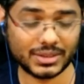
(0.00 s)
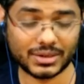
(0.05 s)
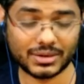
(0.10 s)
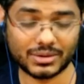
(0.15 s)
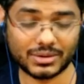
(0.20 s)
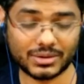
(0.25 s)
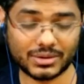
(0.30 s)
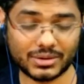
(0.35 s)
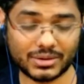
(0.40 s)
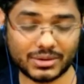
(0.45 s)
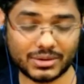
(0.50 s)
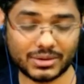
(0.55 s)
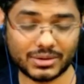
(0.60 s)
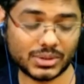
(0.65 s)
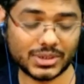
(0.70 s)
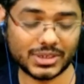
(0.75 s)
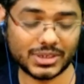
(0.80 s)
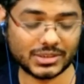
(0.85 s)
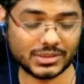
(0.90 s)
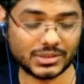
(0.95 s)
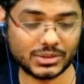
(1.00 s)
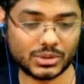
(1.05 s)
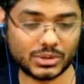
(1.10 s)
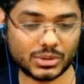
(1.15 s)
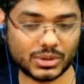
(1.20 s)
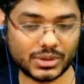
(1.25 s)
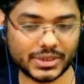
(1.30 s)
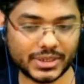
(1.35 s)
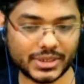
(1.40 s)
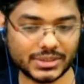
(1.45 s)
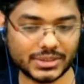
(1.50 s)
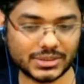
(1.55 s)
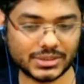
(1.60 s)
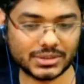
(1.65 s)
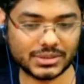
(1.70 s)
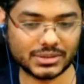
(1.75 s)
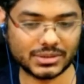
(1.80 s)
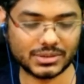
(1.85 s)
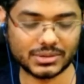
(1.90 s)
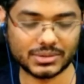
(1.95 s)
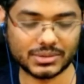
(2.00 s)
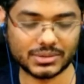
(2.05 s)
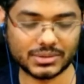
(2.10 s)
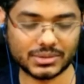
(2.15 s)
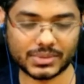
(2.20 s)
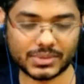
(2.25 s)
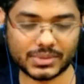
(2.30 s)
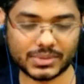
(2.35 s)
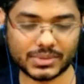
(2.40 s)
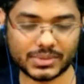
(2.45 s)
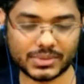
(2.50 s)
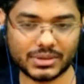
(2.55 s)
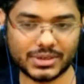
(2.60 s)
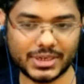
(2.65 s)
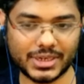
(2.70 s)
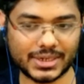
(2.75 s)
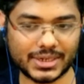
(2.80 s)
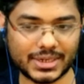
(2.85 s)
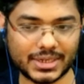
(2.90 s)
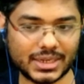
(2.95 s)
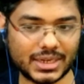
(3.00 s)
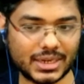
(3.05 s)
Also, another draw against Nihal